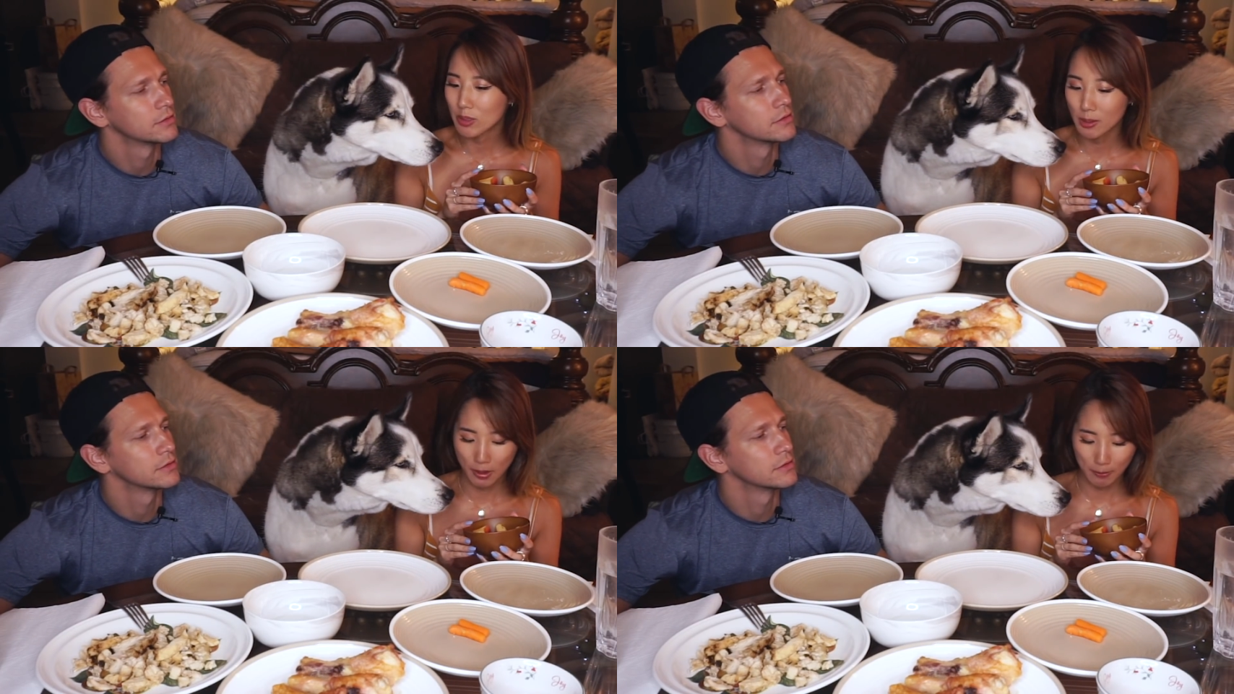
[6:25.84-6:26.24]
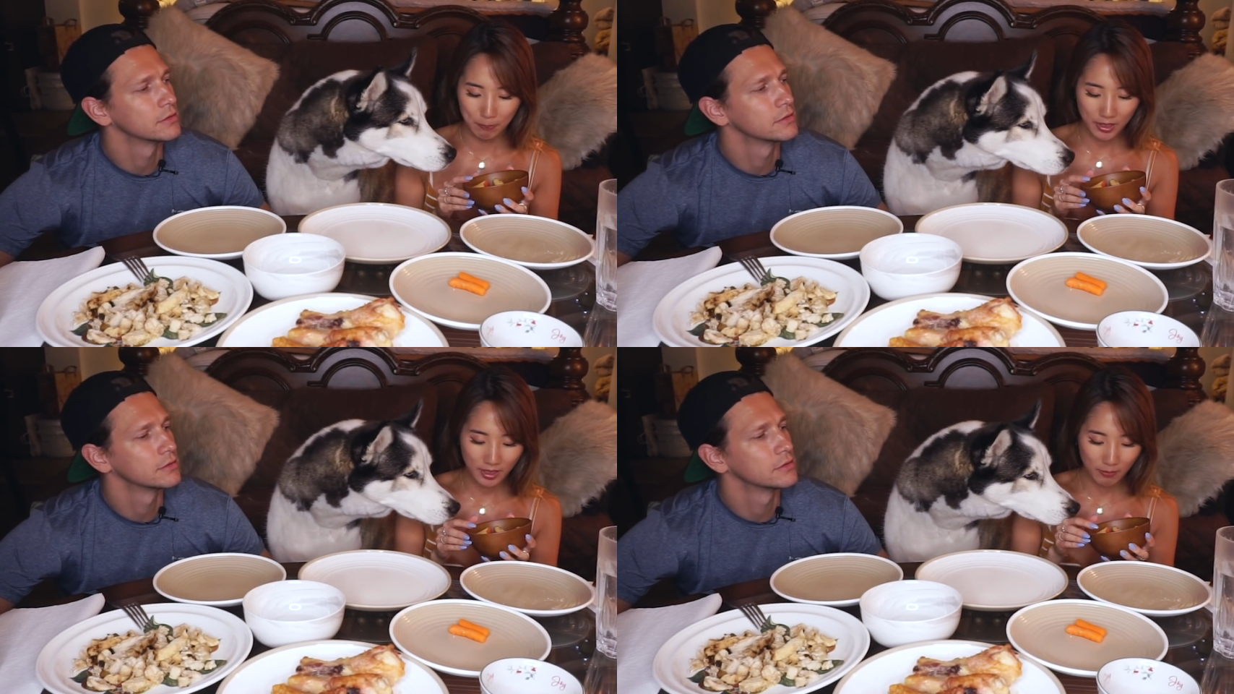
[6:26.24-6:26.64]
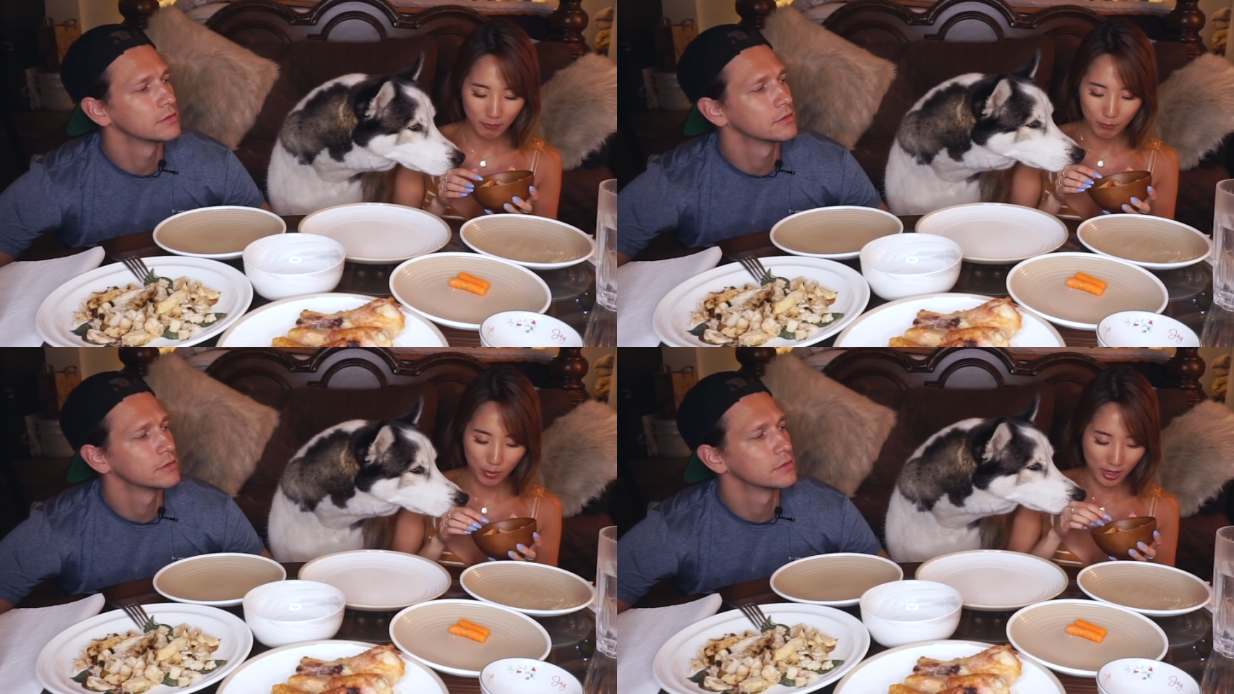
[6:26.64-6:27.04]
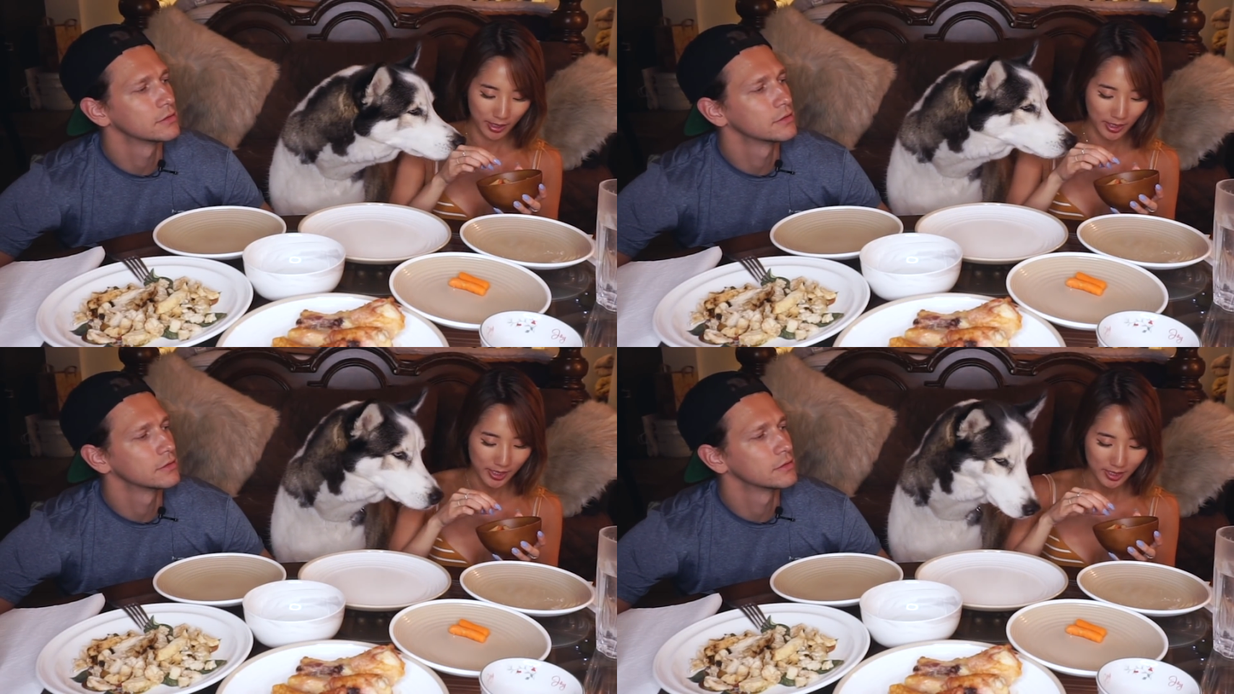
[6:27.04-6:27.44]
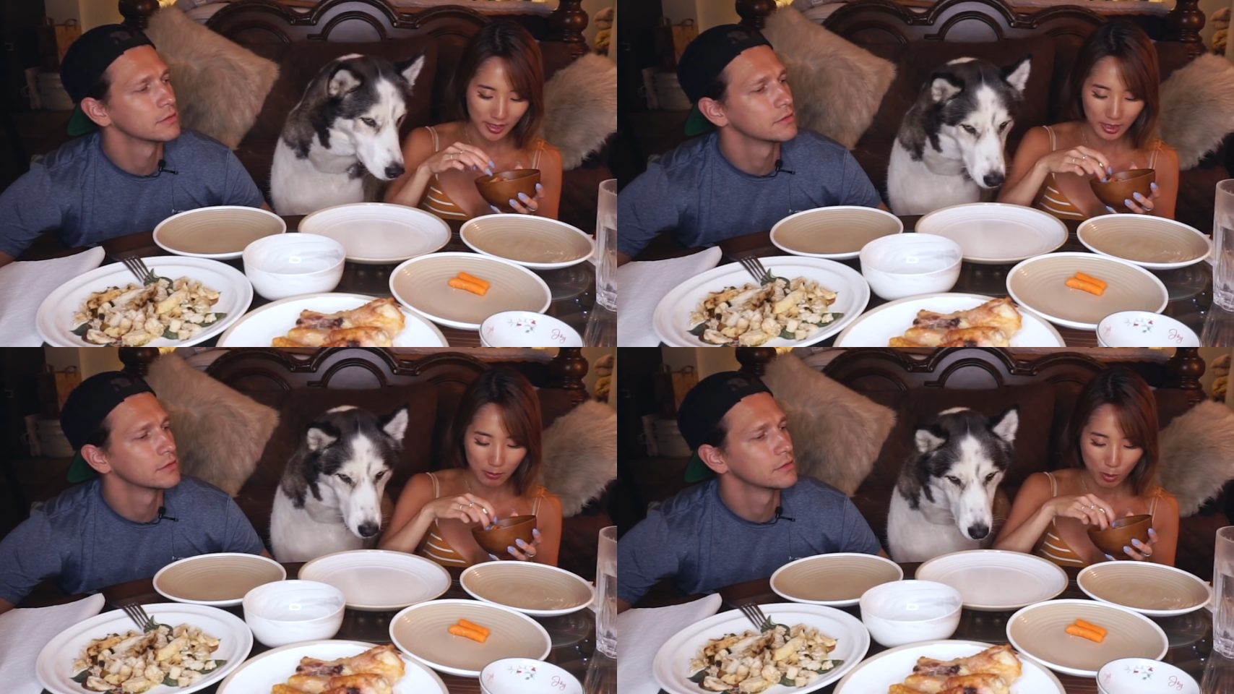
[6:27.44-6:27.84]
Speaker 1: was a puppy, but he doesn't
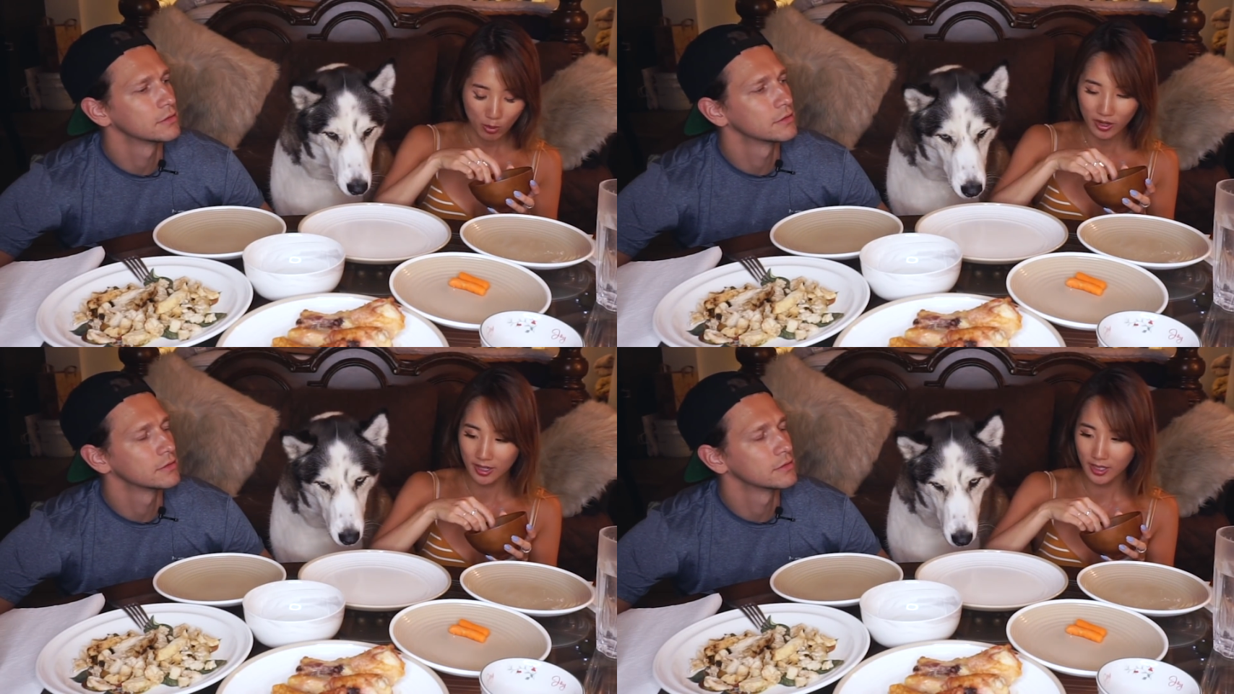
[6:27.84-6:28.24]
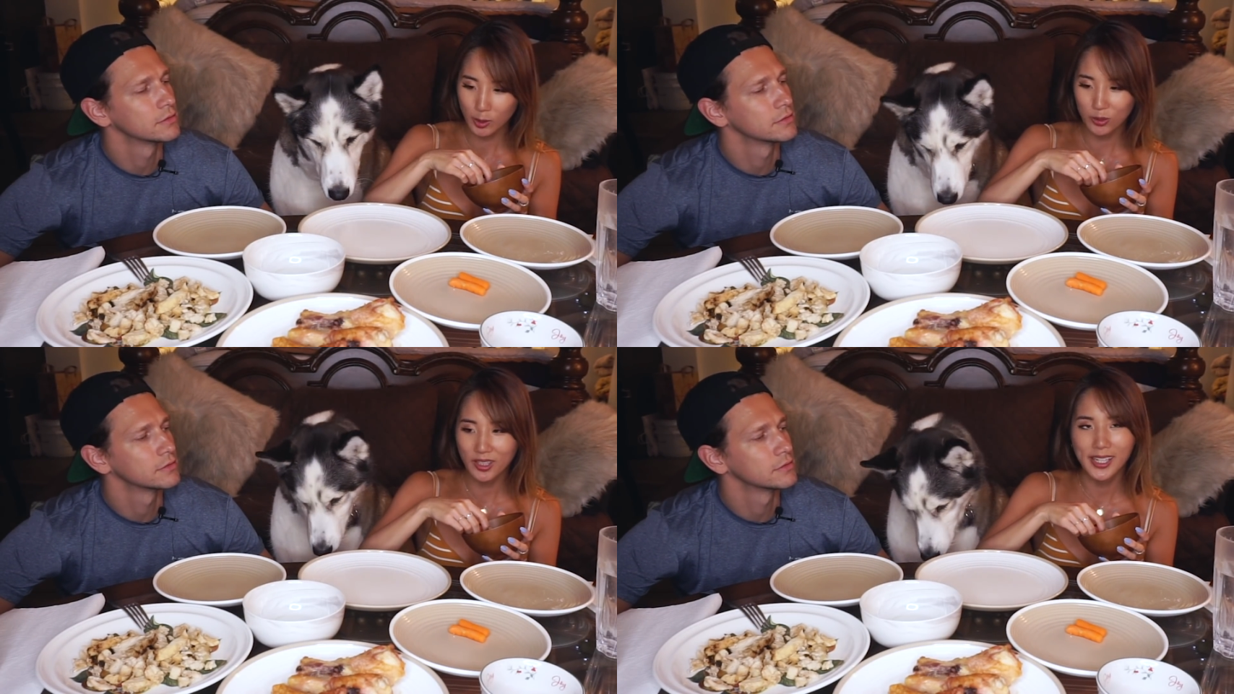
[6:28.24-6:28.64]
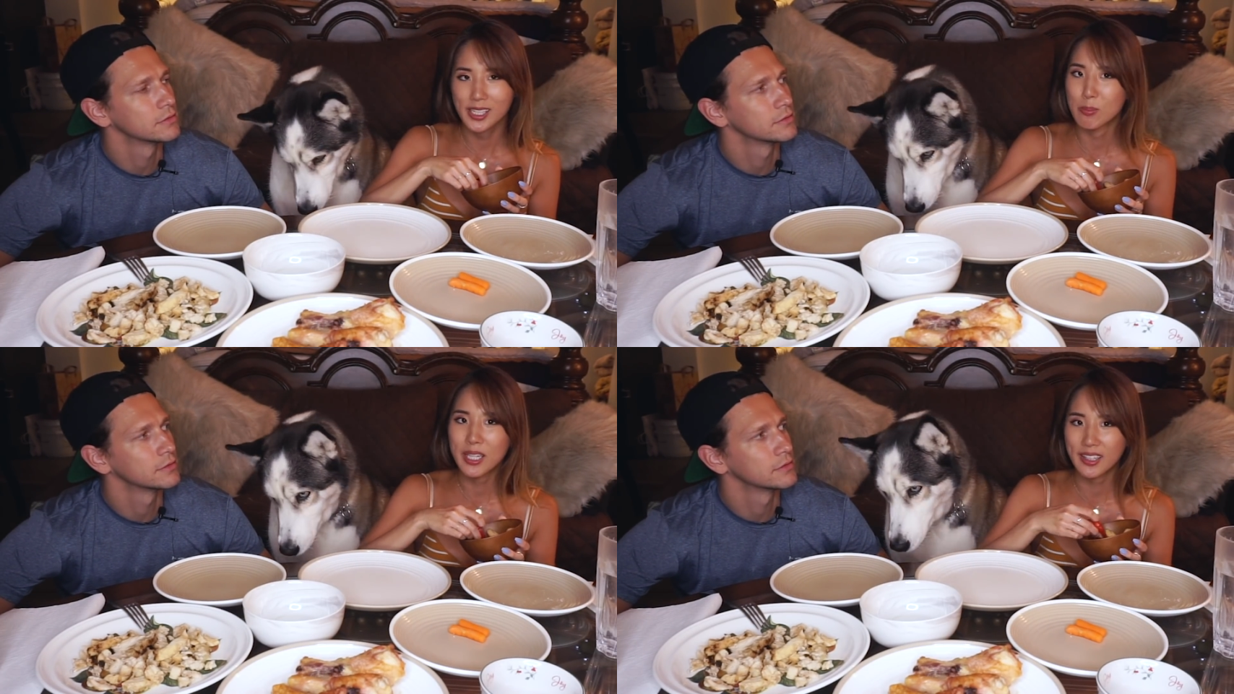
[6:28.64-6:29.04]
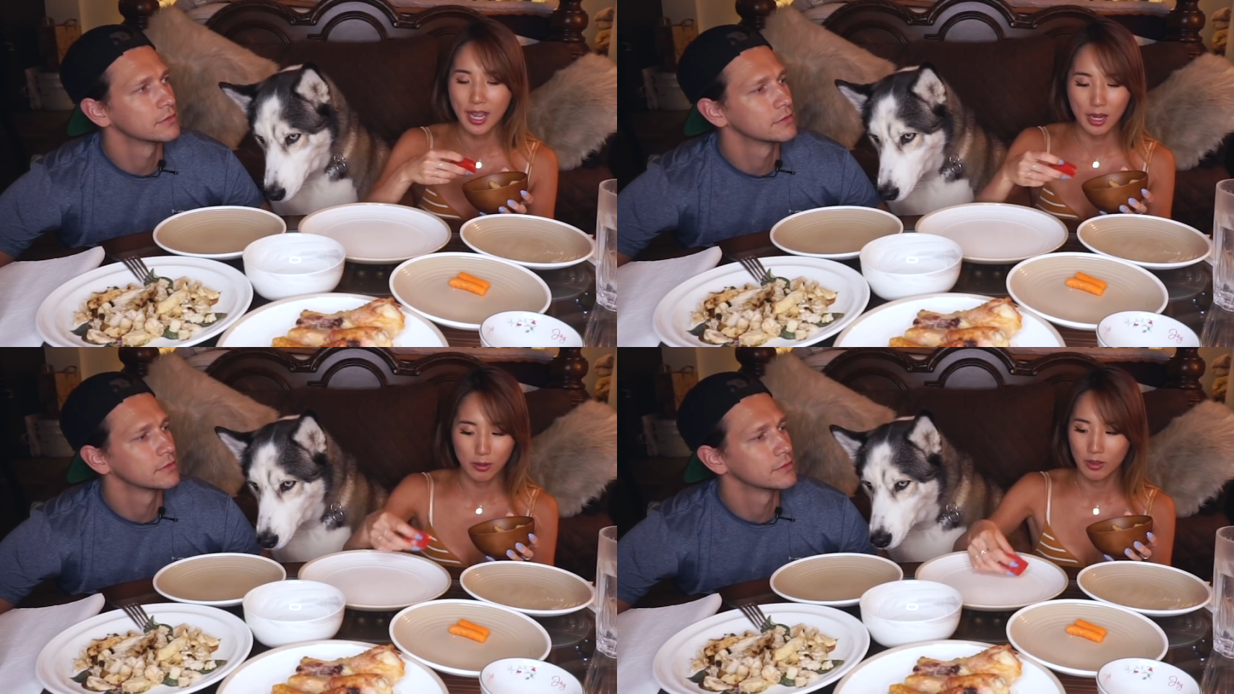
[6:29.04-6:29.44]
anymore. He only likes meat now.